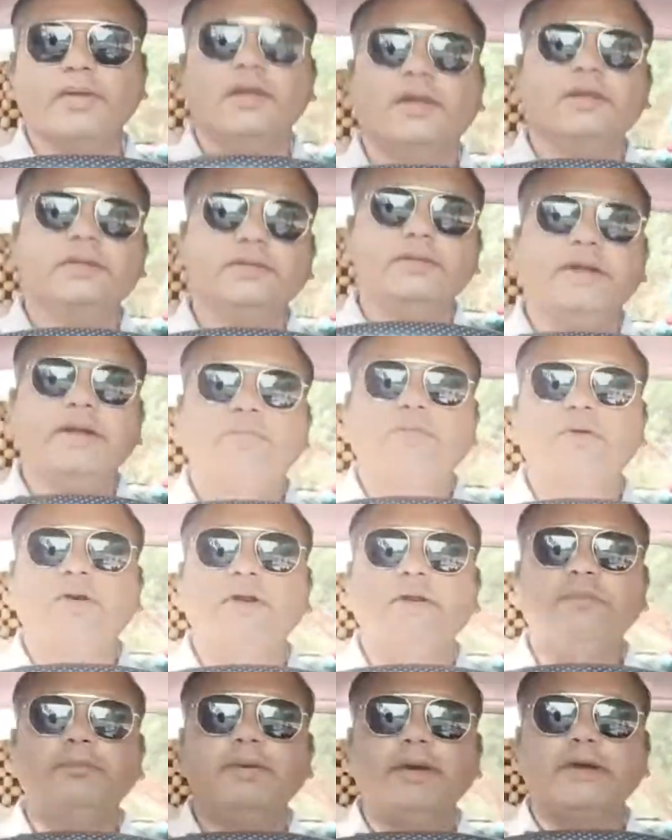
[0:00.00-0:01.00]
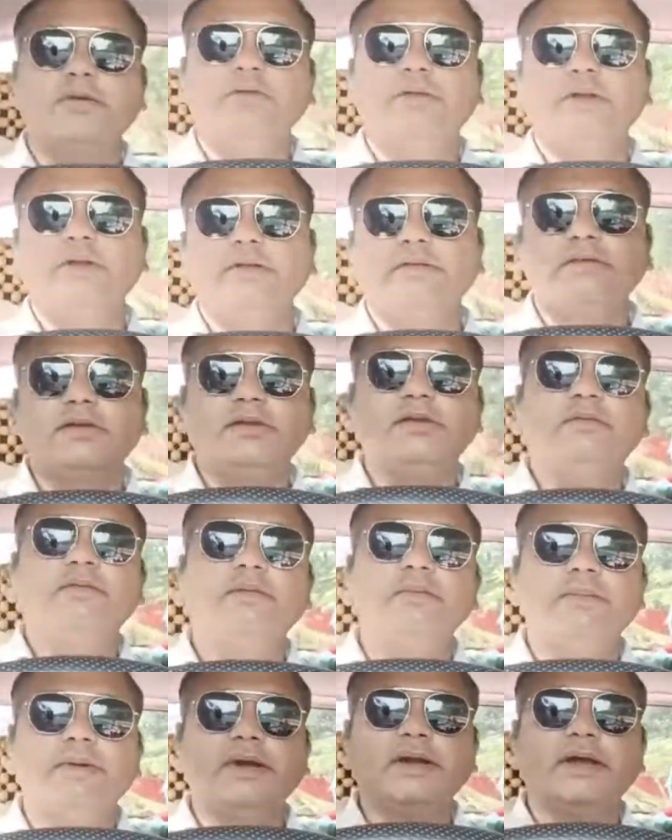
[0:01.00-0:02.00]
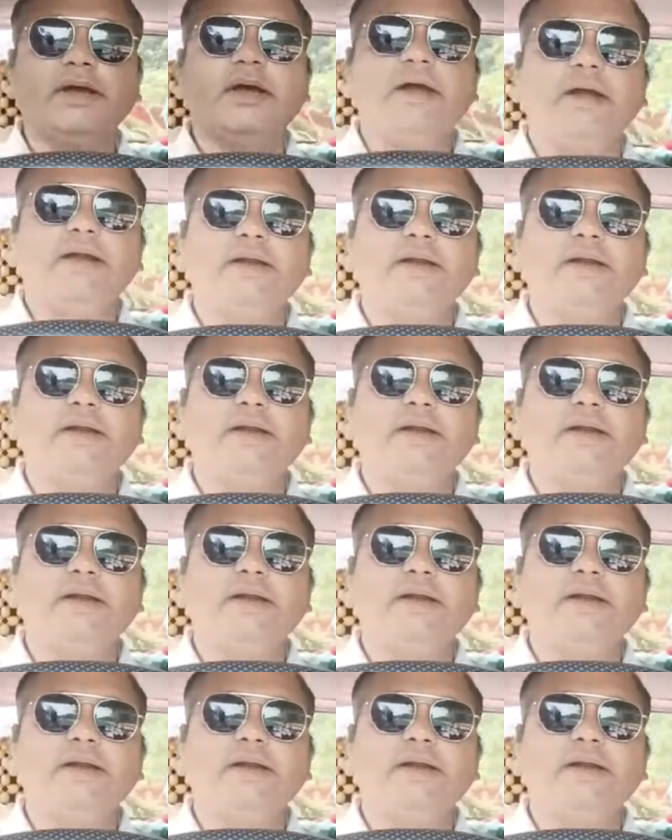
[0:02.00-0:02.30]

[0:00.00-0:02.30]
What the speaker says: That won't impact to the national level, but